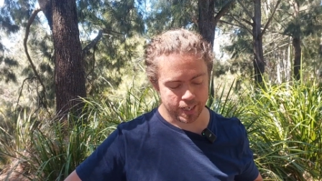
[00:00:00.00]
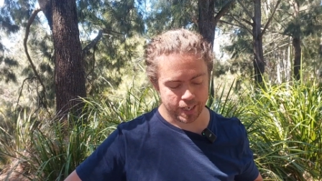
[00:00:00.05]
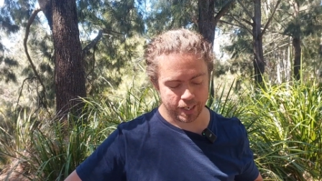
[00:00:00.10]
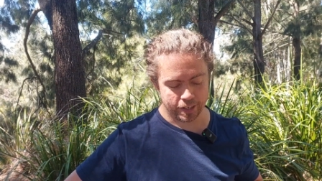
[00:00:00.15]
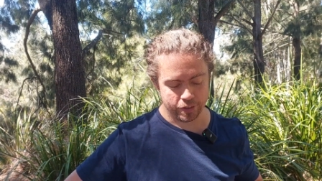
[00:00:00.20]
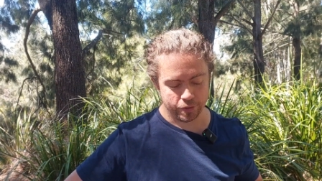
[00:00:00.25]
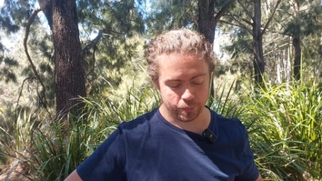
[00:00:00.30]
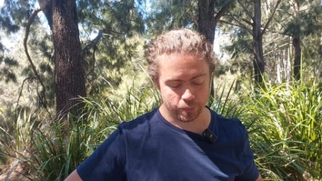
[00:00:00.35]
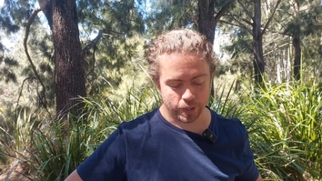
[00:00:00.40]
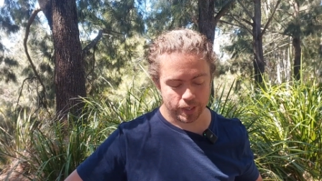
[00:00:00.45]

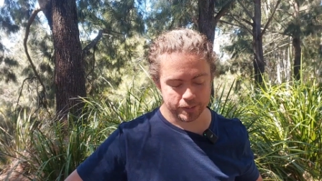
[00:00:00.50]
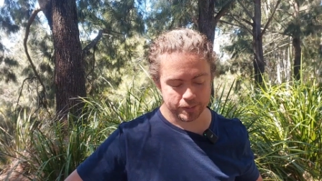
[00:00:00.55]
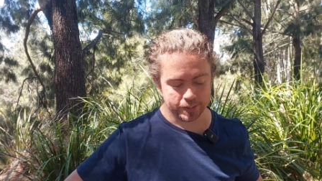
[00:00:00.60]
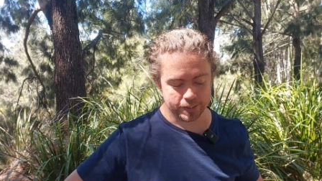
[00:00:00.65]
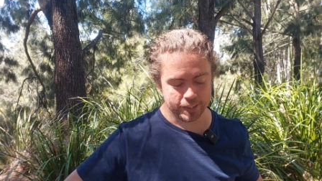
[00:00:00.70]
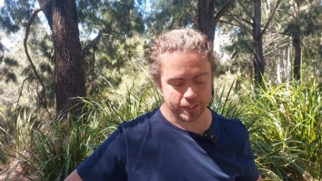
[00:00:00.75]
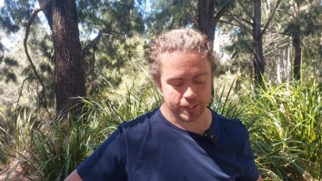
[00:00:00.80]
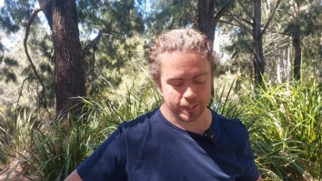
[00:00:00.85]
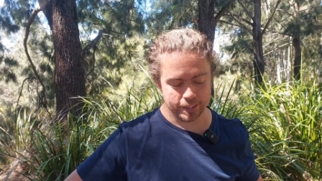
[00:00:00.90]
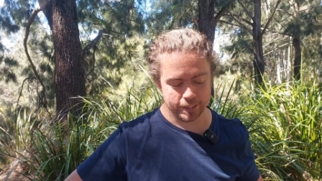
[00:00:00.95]
The
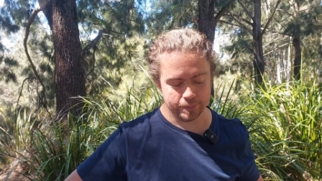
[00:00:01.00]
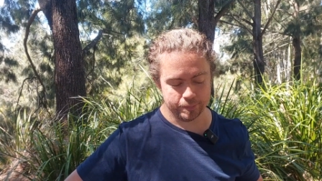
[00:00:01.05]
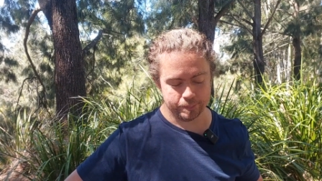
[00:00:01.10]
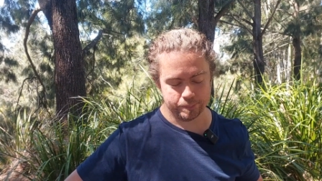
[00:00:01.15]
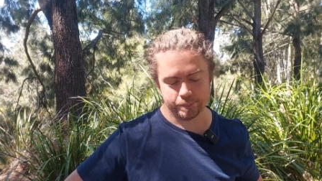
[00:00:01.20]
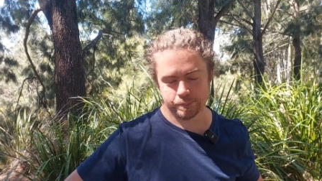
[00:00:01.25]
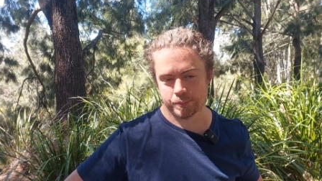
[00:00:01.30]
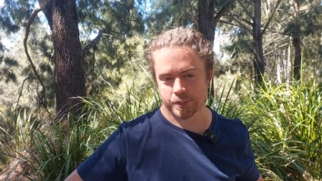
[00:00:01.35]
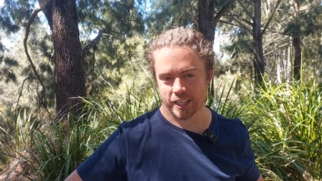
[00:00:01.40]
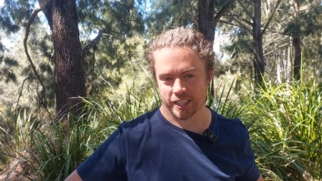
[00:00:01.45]
ones that are
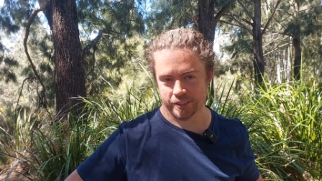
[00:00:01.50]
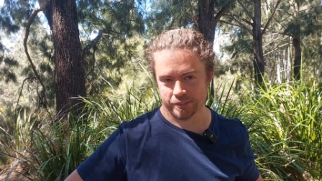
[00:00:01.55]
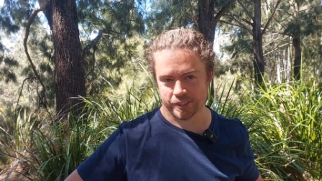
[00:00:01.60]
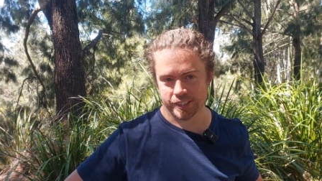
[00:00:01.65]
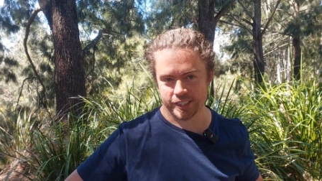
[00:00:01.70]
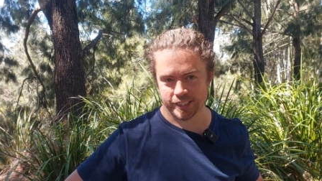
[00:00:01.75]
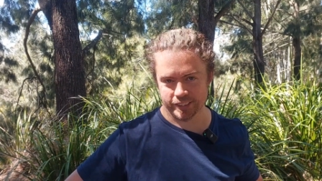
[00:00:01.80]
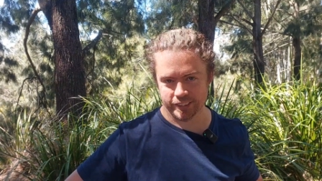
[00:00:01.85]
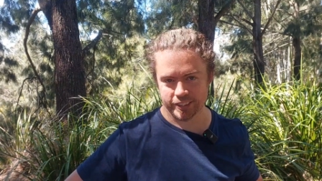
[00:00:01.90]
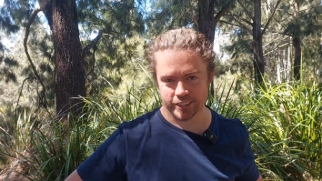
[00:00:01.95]
kind of
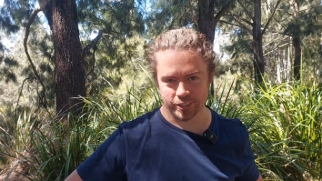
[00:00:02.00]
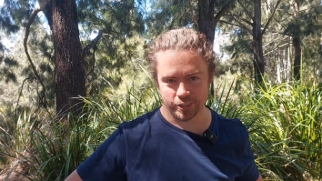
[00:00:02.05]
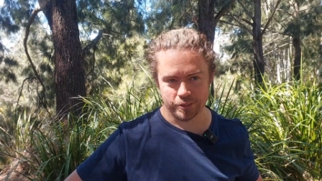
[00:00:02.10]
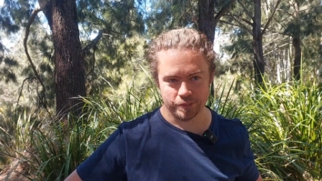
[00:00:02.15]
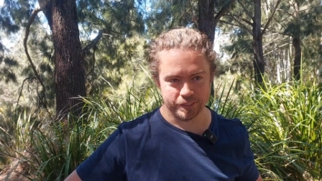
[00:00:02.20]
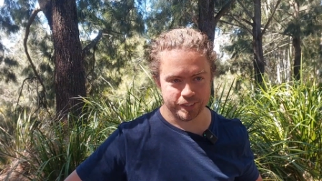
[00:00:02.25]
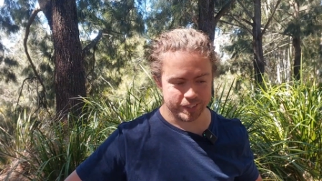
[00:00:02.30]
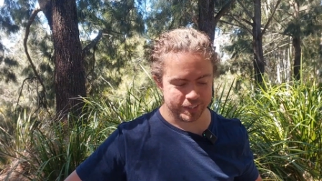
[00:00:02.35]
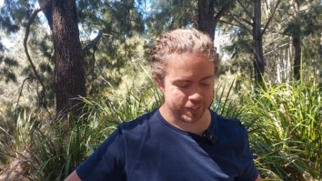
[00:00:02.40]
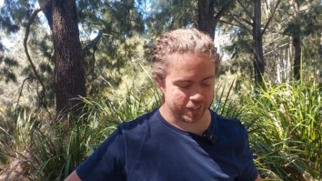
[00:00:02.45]
silly
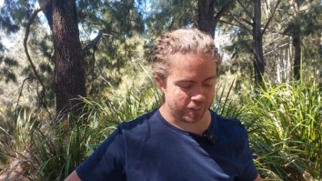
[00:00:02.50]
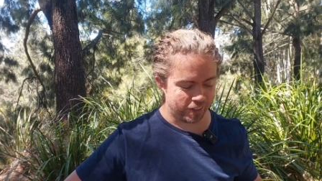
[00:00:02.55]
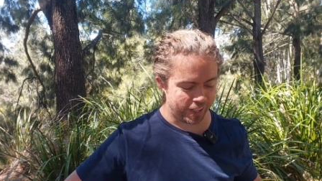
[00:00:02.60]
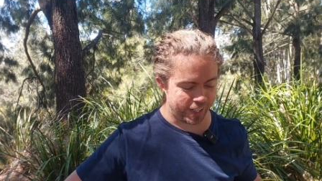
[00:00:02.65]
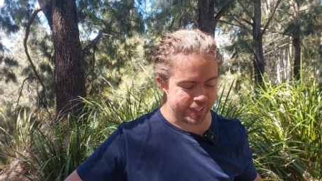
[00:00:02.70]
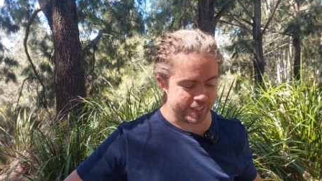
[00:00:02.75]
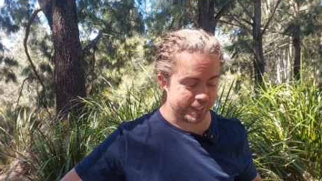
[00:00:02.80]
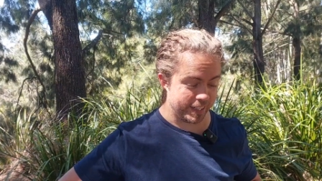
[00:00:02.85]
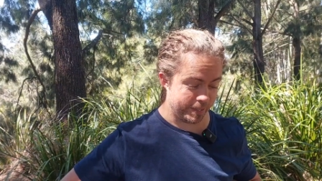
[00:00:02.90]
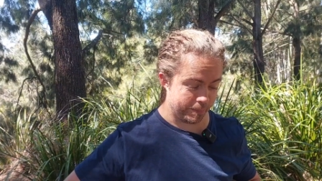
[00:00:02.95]

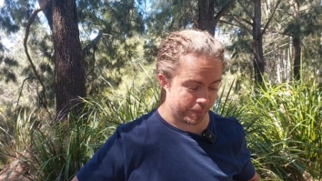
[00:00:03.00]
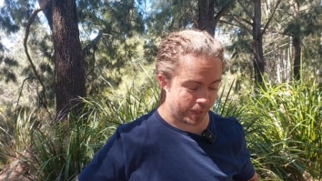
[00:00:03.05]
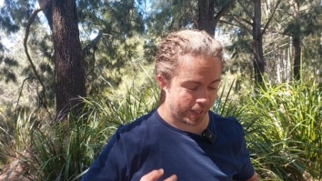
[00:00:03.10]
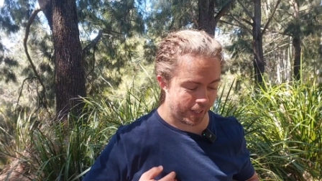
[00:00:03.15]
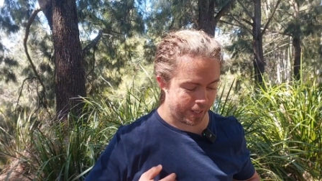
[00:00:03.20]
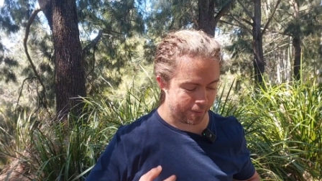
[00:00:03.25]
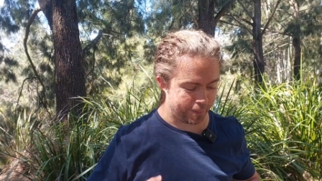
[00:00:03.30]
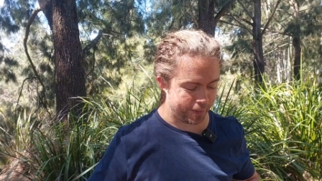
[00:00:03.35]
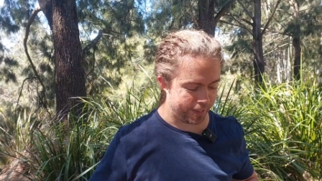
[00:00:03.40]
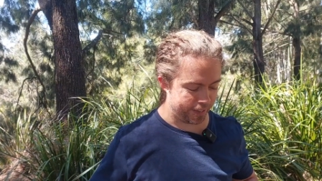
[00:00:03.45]
over-designed, in
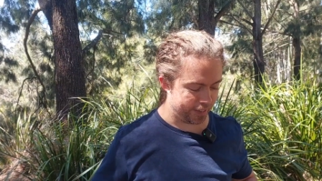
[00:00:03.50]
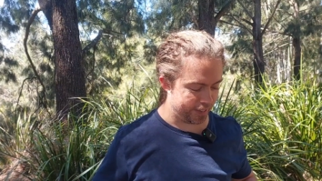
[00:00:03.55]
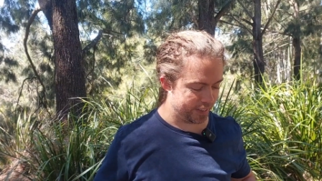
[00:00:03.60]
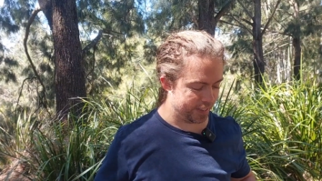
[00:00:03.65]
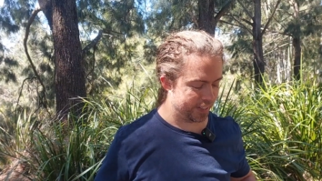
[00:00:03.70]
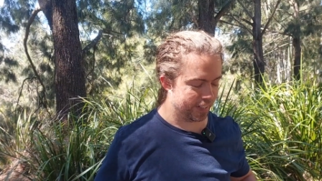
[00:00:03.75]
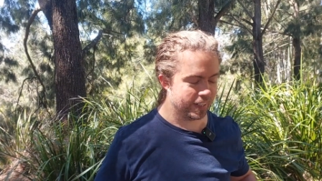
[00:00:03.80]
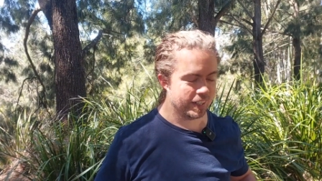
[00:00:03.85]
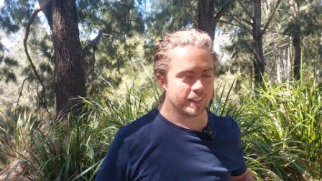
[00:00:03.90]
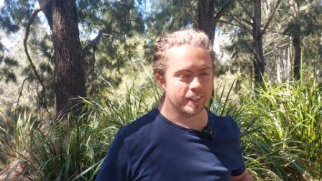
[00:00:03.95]
my
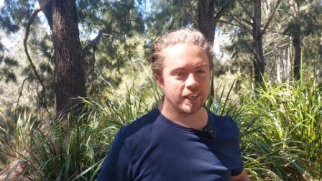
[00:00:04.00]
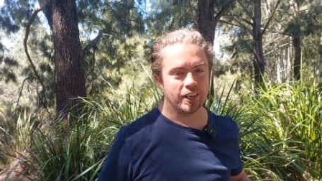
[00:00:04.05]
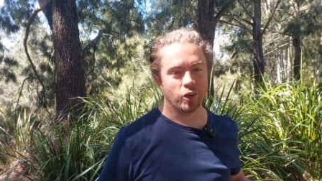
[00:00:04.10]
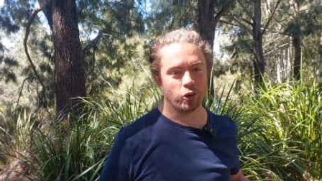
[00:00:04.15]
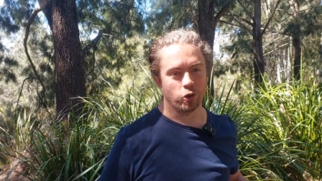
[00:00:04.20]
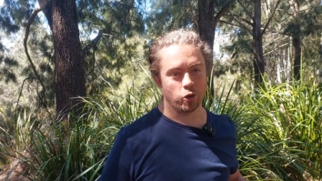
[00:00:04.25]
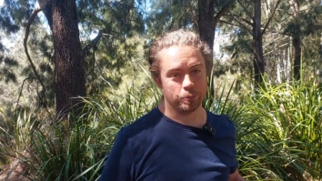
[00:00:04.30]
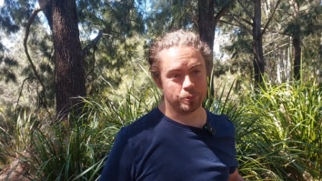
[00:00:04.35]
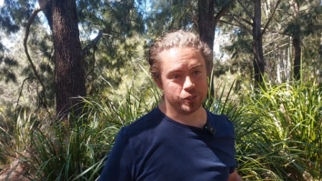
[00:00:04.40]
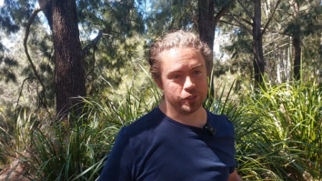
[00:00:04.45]
opinion,
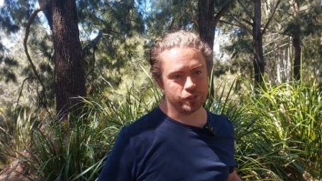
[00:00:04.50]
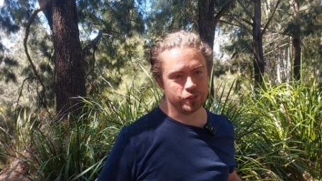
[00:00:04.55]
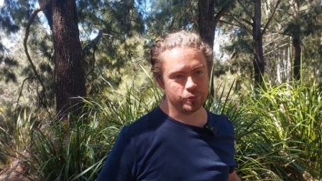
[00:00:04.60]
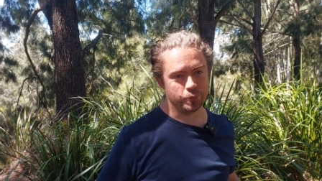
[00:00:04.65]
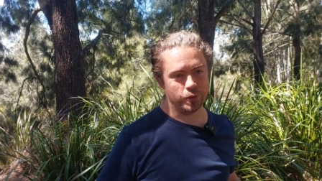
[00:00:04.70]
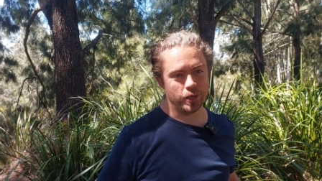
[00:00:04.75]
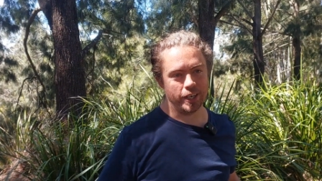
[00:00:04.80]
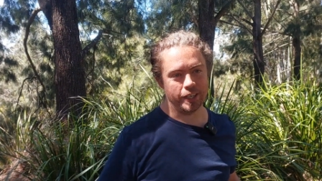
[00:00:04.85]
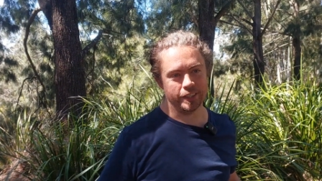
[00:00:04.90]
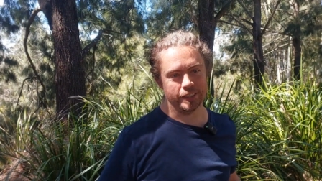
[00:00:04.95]
are options
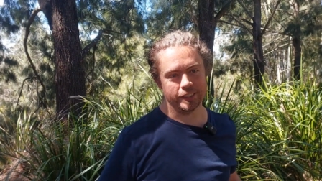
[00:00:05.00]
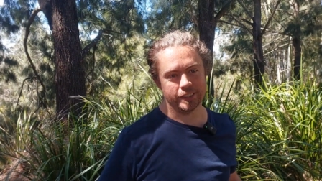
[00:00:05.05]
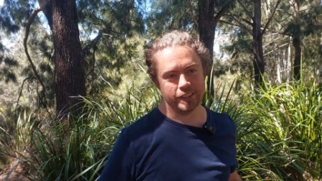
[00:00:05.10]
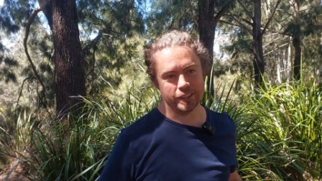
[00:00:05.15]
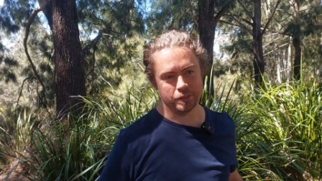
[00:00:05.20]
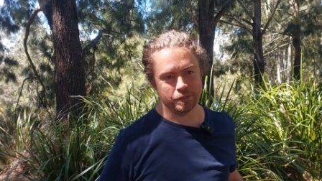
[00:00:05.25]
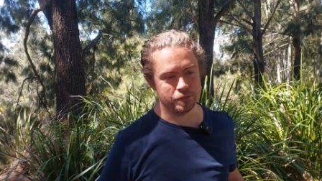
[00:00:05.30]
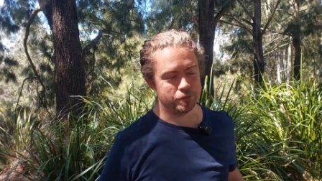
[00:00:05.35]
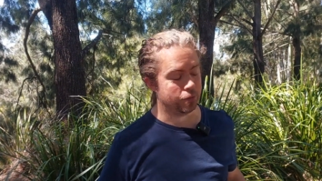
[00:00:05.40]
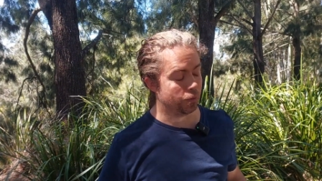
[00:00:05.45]
1
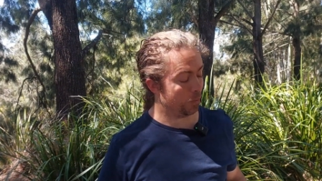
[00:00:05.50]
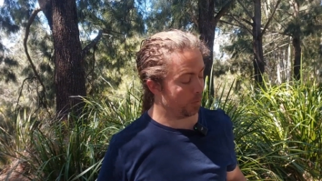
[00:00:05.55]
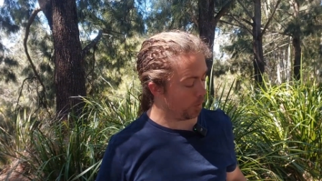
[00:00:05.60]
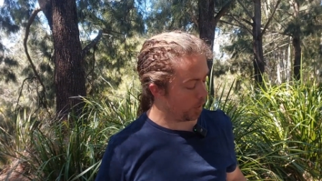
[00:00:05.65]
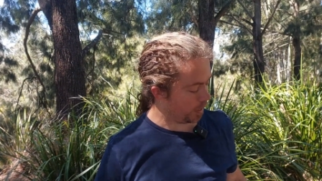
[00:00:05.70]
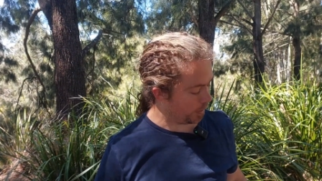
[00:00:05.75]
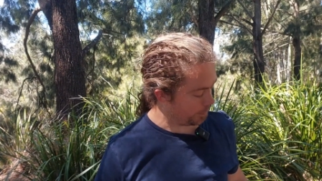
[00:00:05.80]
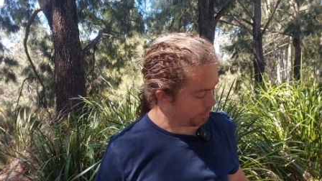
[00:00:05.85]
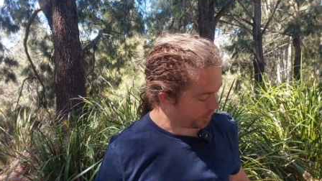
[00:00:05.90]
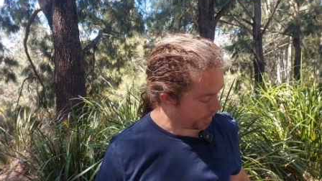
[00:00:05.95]
and
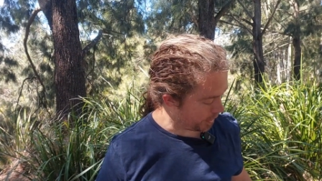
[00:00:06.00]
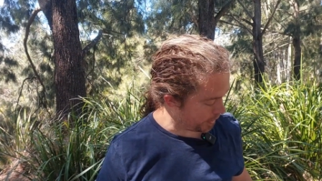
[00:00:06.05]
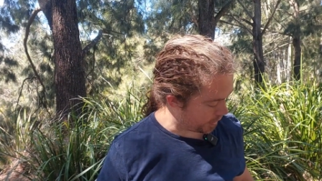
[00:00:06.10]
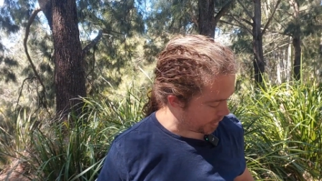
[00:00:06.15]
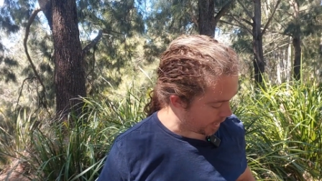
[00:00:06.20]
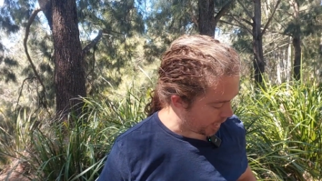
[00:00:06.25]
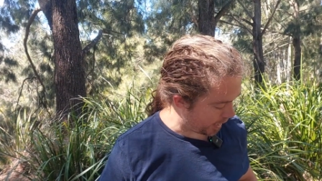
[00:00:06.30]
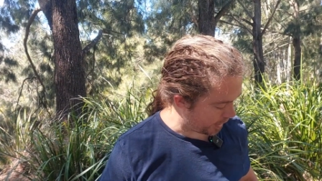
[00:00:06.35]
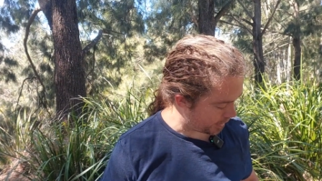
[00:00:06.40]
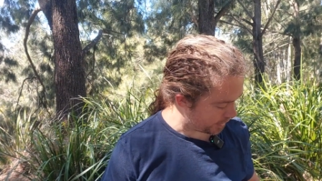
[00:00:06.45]
4
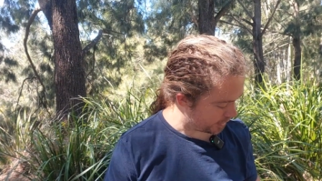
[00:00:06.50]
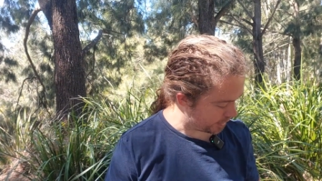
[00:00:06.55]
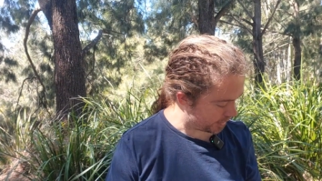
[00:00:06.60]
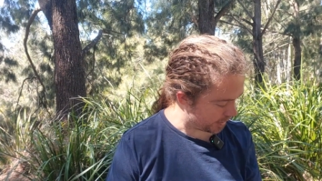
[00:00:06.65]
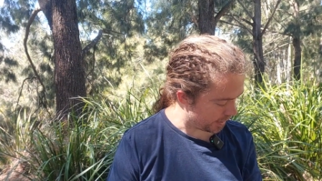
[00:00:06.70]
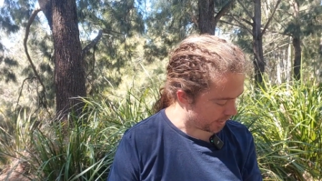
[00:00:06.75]
in that